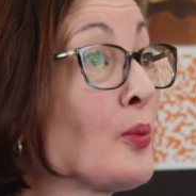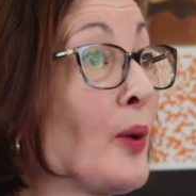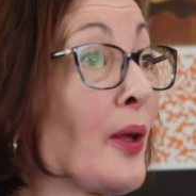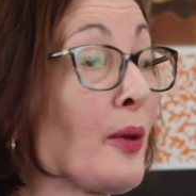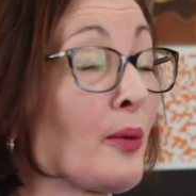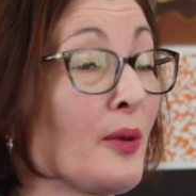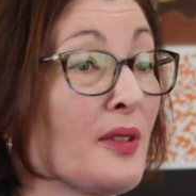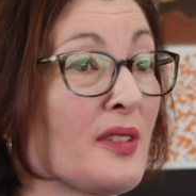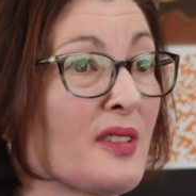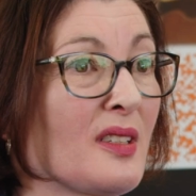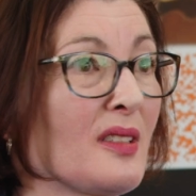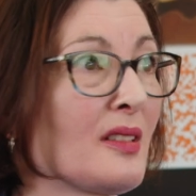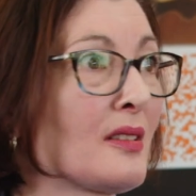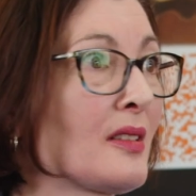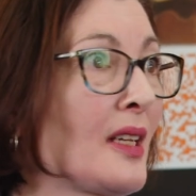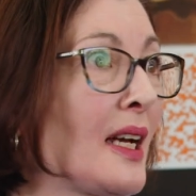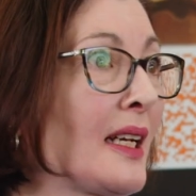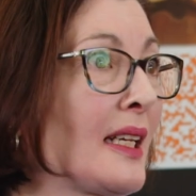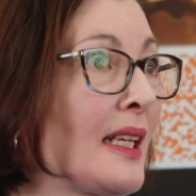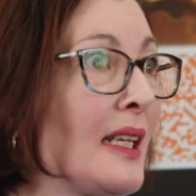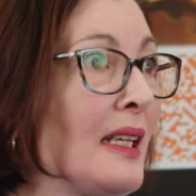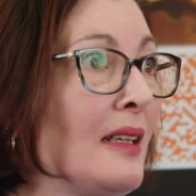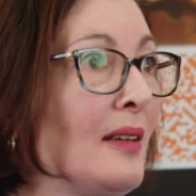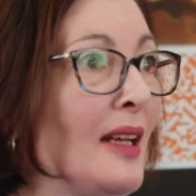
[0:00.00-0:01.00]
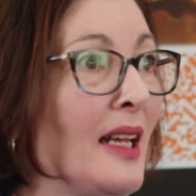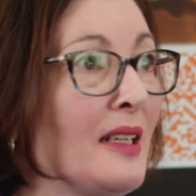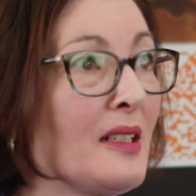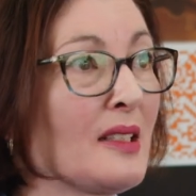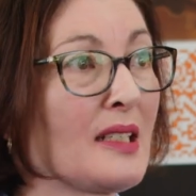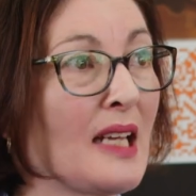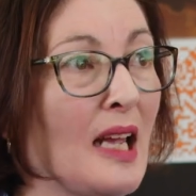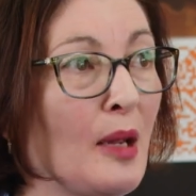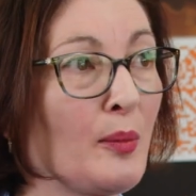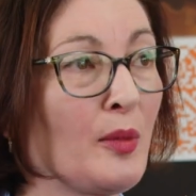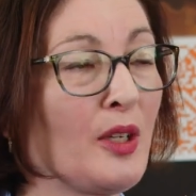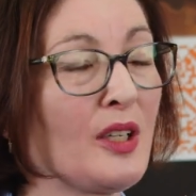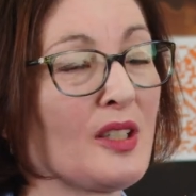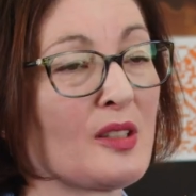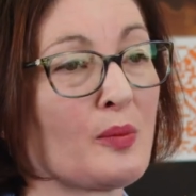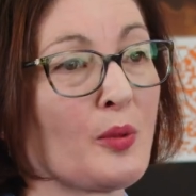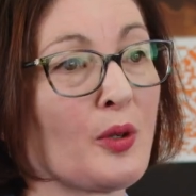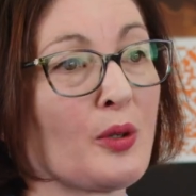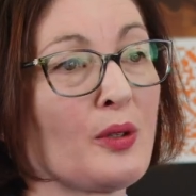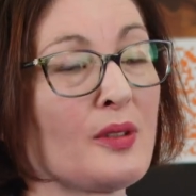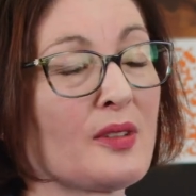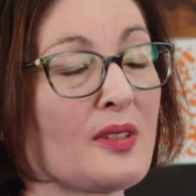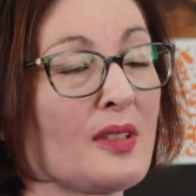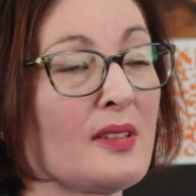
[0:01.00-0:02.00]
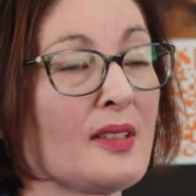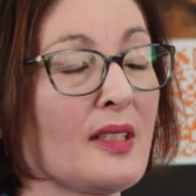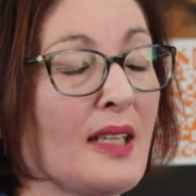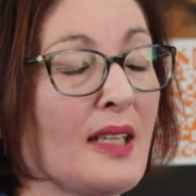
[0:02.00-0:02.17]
whether it's to study, entertainment experiences